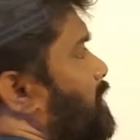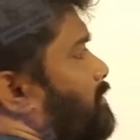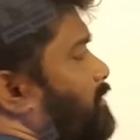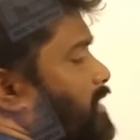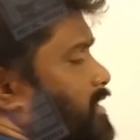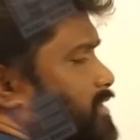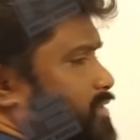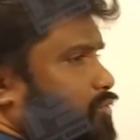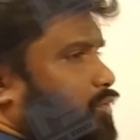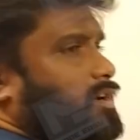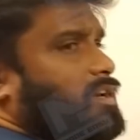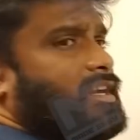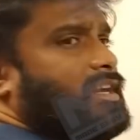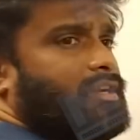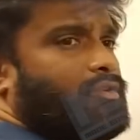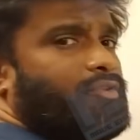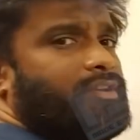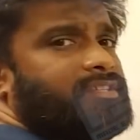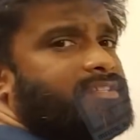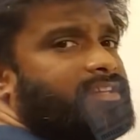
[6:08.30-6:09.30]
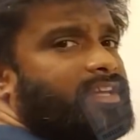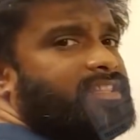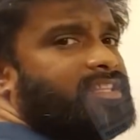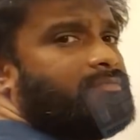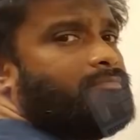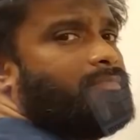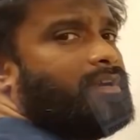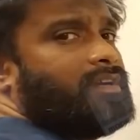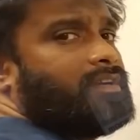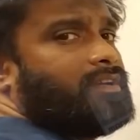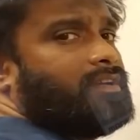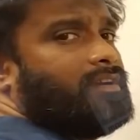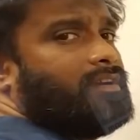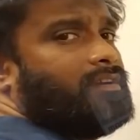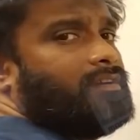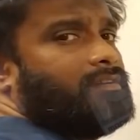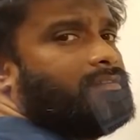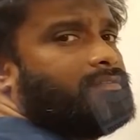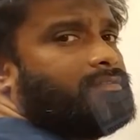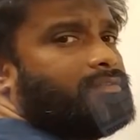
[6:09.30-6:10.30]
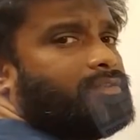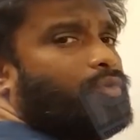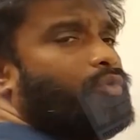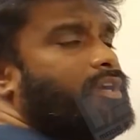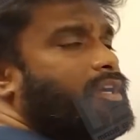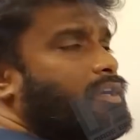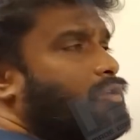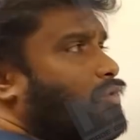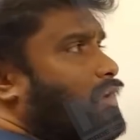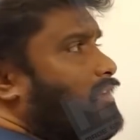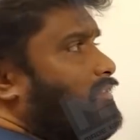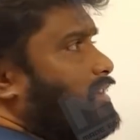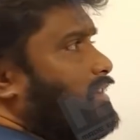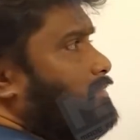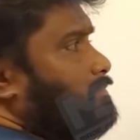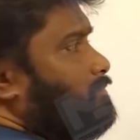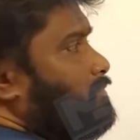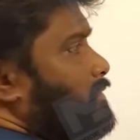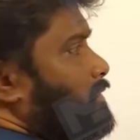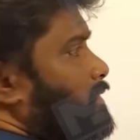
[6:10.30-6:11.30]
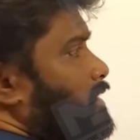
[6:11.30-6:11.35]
Friends, 22 is nothing but uh, 2 into 11.